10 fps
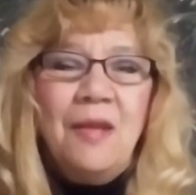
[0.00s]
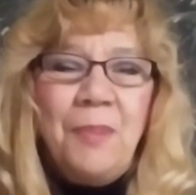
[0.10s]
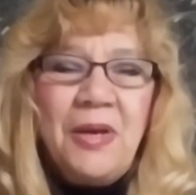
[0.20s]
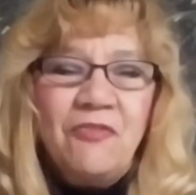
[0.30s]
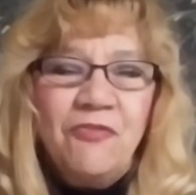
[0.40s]

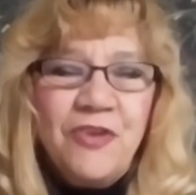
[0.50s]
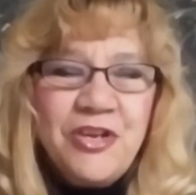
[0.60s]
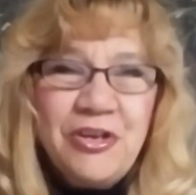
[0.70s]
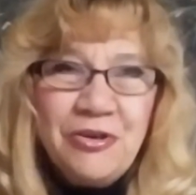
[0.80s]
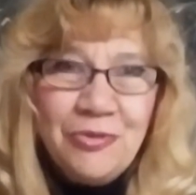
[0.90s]
But for
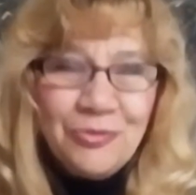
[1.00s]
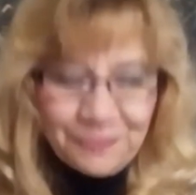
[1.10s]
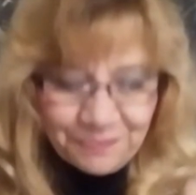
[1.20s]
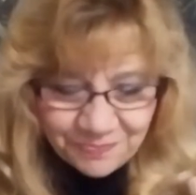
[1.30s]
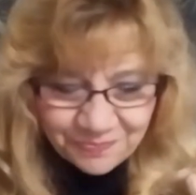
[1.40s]
you,
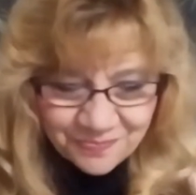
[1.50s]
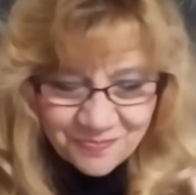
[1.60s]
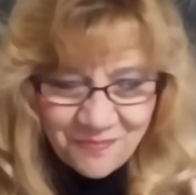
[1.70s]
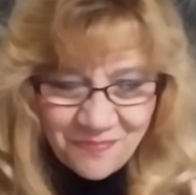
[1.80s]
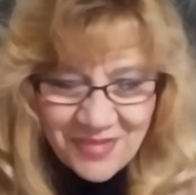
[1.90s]

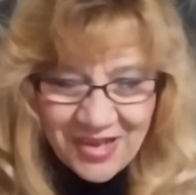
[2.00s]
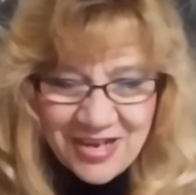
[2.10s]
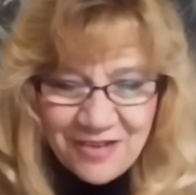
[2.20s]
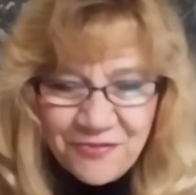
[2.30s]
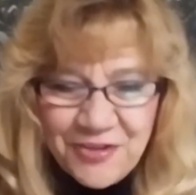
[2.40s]

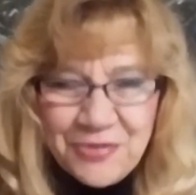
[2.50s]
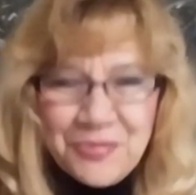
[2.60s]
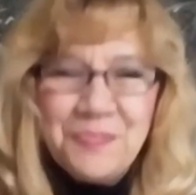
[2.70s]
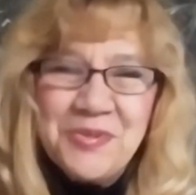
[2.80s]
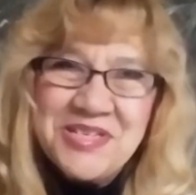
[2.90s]
if
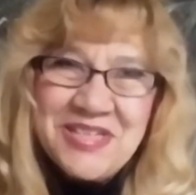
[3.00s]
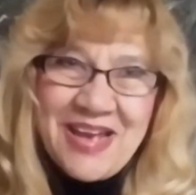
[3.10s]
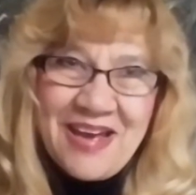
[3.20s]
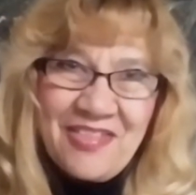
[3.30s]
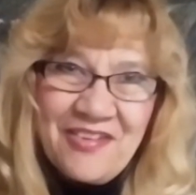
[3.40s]
you put
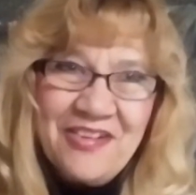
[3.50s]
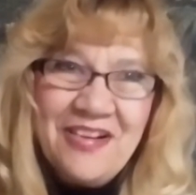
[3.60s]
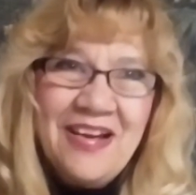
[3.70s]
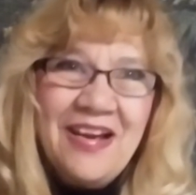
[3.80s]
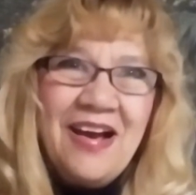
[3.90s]
together
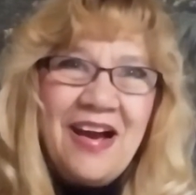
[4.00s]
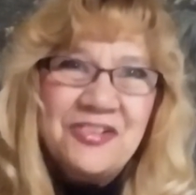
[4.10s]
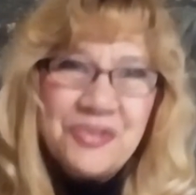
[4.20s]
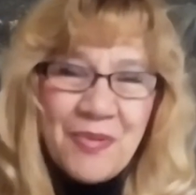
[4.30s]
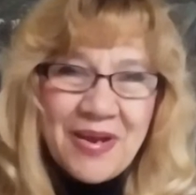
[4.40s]

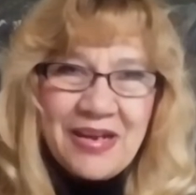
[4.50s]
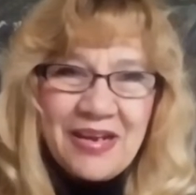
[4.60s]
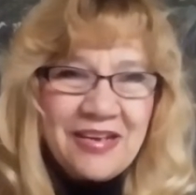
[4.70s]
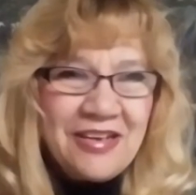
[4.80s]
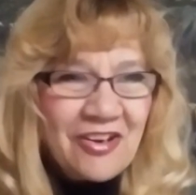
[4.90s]
a
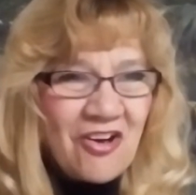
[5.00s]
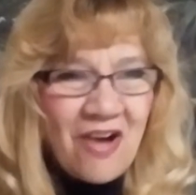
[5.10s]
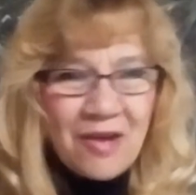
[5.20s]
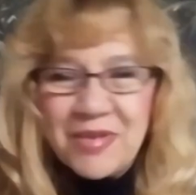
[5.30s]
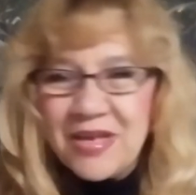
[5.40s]
training, you
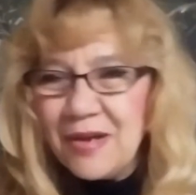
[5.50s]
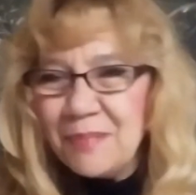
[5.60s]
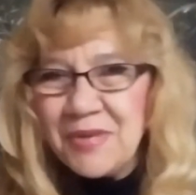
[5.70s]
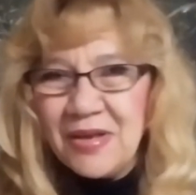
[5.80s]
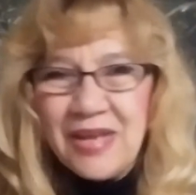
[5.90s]
call me
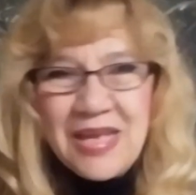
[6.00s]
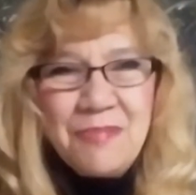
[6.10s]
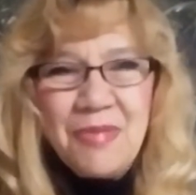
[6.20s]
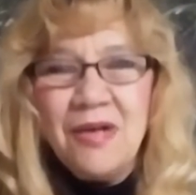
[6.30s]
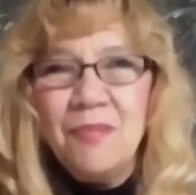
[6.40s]
up, you
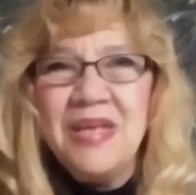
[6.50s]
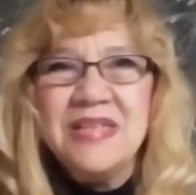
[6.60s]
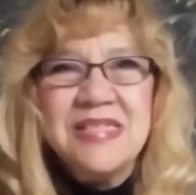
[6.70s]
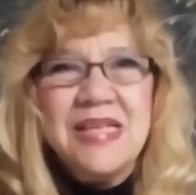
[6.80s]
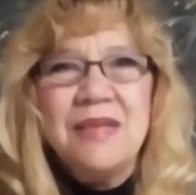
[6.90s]
email
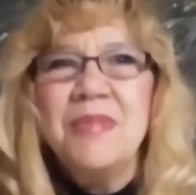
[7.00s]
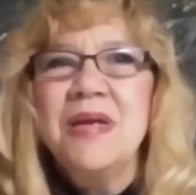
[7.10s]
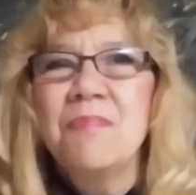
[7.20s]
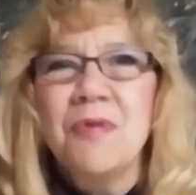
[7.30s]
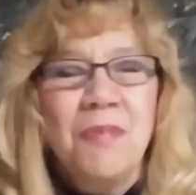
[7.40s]
me, send me
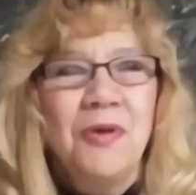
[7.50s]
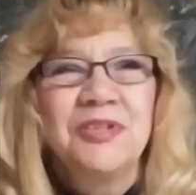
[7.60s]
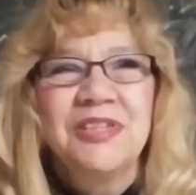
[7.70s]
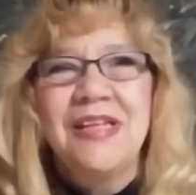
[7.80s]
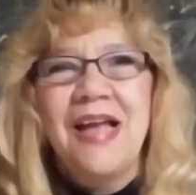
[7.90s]
a
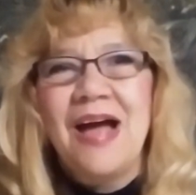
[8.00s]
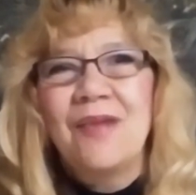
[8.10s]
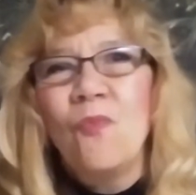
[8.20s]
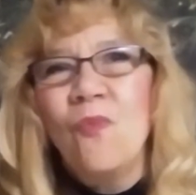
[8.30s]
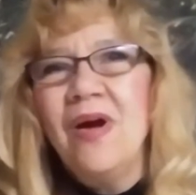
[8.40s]
proposal
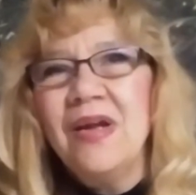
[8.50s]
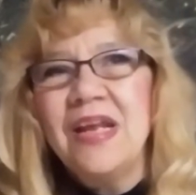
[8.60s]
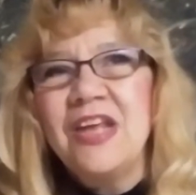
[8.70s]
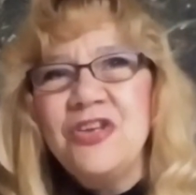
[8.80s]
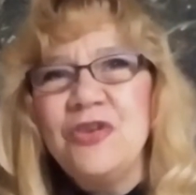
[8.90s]
on what
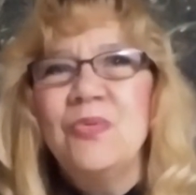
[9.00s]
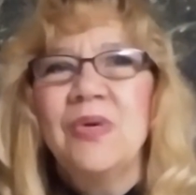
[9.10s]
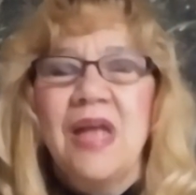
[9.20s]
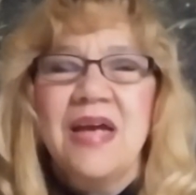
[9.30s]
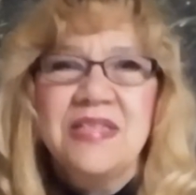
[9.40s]
you
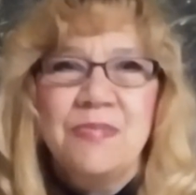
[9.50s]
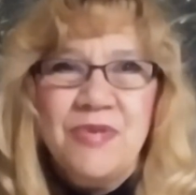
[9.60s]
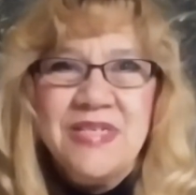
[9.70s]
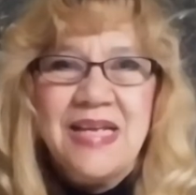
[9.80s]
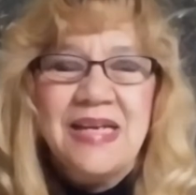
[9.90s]
would like to
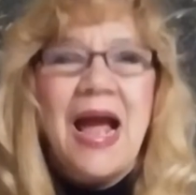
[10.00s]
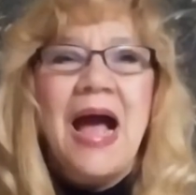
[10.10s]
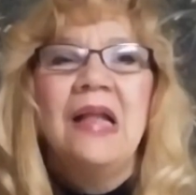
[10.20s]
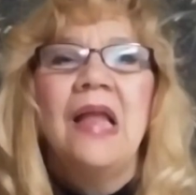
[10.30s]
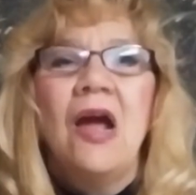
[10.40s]
present.
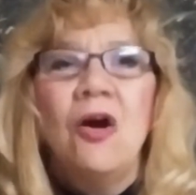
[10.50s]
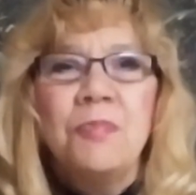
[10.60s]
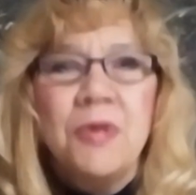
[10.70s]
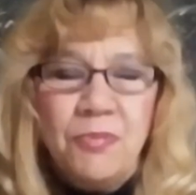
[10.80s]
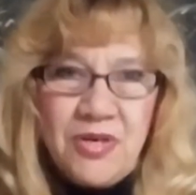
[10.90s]
I'll
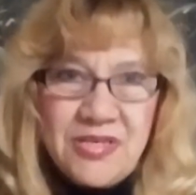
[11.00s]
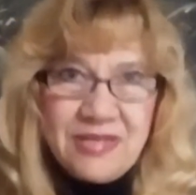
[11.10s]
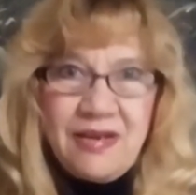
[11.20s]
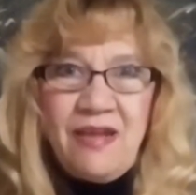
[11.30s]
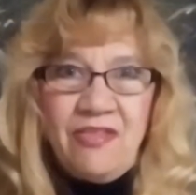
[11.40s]
help you put it
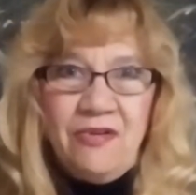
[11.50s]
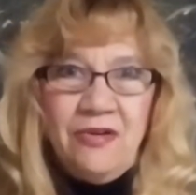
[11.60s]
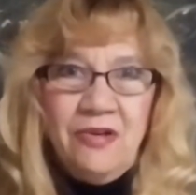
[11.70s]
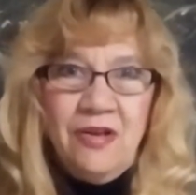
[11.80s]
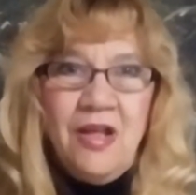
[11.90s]

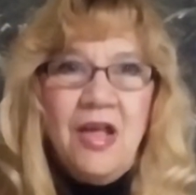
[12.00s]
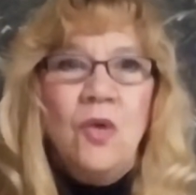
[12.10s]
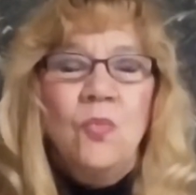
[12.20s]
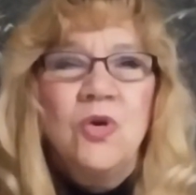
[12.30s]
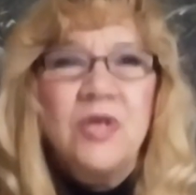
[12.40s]
together.
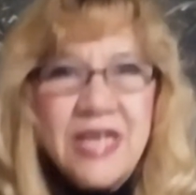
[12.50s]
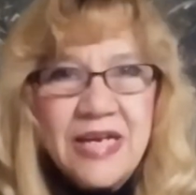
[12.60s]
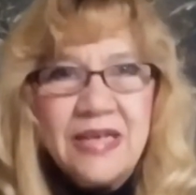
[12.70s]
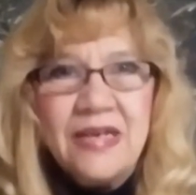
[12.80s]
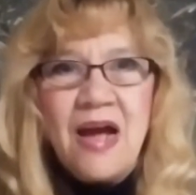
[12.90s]
We'll
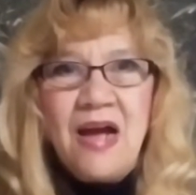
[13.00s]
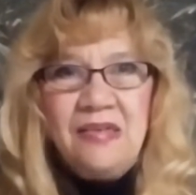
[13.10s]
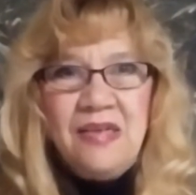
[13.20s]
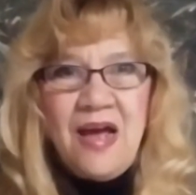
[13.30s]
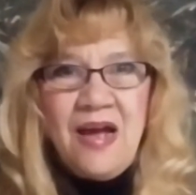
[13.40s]
get it online.